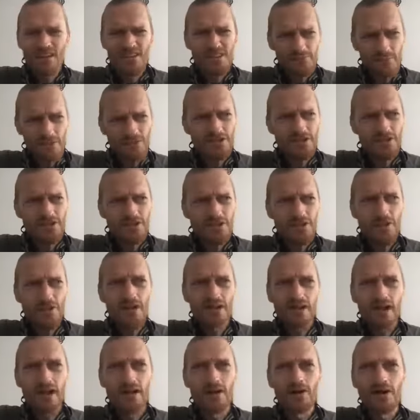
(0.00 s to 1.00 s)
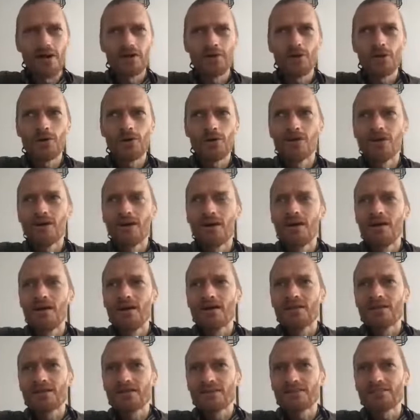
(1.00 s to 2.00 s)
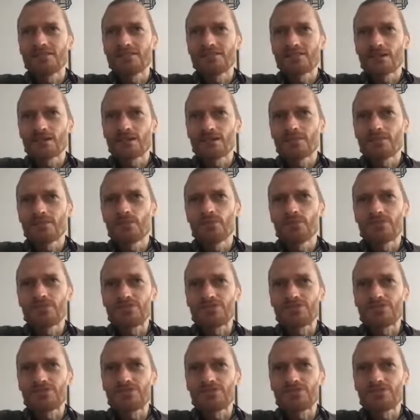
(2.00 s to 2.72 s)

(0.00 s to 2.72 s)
Especially right now. I know it's a little bit